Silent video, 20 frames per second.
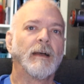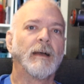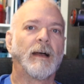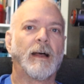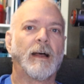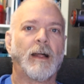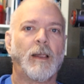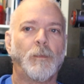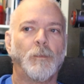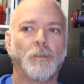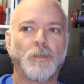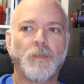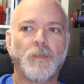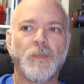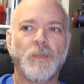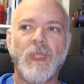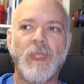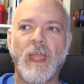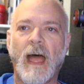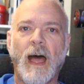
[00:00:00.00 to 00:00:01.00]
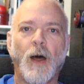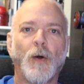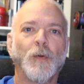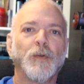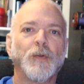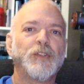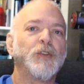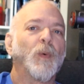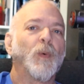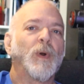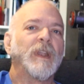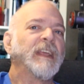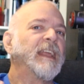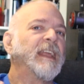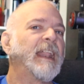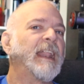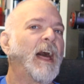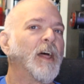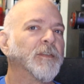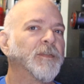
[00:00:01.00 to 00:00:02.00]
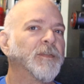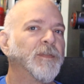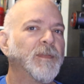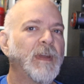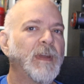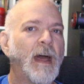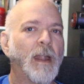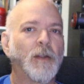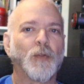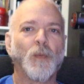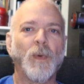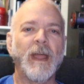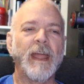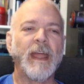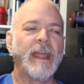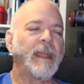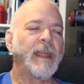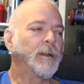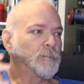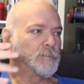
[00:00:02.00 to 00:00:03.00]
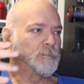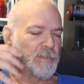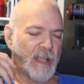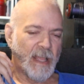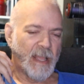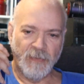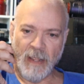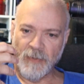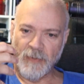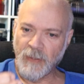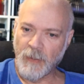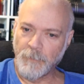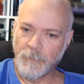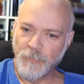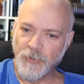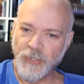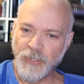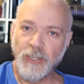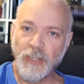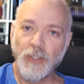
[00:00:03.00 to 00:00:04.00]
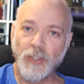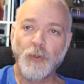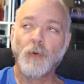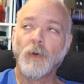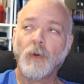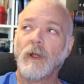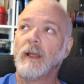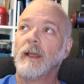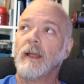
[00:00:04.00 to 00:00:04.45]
How you want to get out of the way, that's up to you.